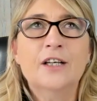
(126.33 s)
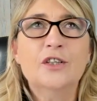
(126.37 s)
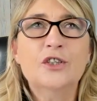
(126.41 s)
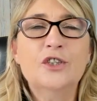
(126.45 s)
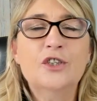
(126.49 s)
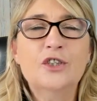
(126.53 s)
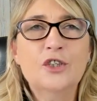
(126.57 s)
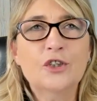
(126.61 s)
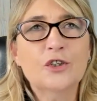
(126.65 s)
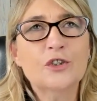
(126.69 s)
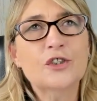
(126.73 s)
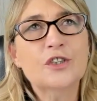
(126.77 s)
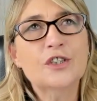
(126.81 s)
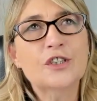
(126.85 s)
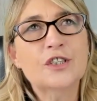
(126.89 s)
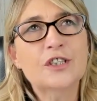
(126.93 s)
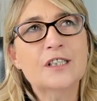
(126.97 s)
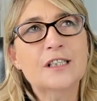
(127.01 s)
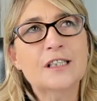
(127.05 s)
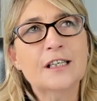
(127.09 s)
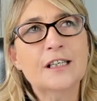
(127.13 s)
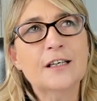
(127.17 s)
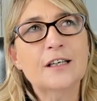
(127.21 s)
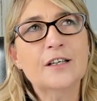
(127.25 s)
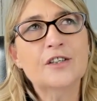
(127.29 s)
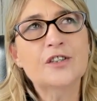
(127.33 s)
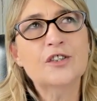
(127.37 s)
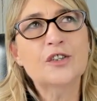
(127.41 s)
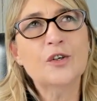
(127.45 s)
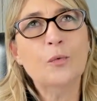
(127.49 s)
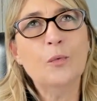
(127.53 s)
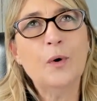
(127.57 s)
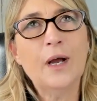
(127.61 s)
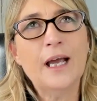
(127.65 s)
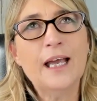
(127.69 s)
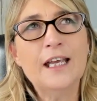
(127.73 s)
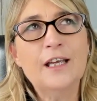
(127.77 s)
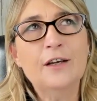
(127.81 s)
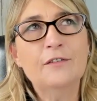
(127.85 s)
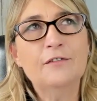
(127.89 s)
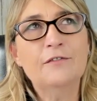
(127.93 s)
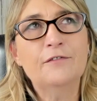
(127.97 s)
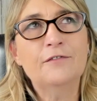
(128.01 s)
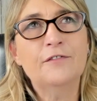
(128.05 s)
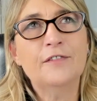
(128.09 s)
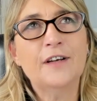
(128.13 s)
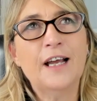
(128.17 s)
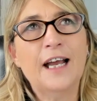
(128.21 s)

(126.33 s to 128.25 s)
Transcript: just as a way of